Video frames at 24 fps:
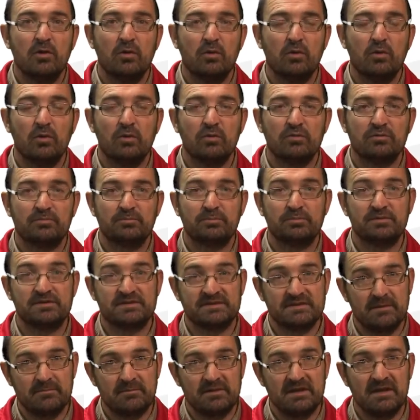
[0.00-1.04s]
or
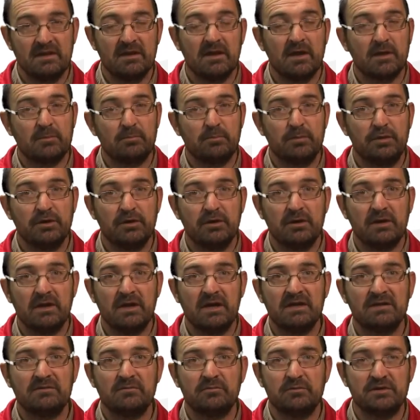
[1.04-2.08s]
something like perlite,